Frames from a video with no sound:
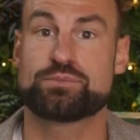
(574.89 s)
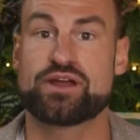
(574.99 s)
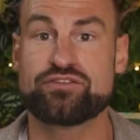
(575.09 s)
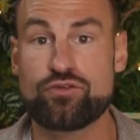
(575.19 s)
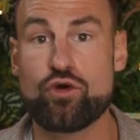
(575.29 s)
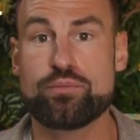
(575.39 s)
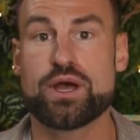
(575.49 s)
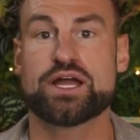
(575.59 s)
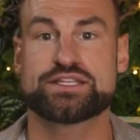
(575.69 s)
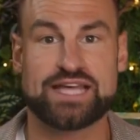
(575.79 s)
by former
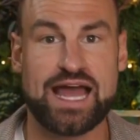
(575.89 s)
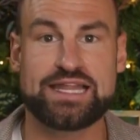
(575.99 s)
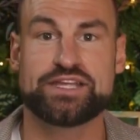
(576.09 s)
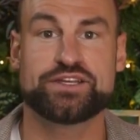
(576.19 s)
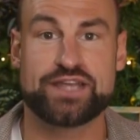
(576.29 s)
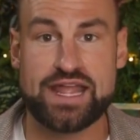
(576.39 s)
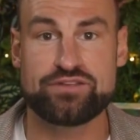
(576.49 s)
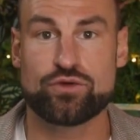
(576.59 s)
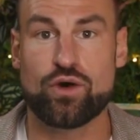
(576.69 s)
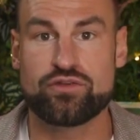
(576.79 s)
Italian
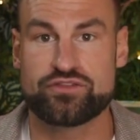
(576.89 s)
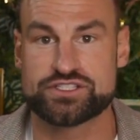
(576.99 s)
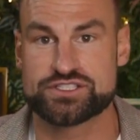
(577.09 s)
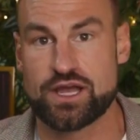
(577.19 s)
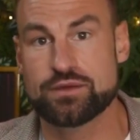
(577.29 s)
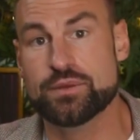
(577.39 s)
naval officer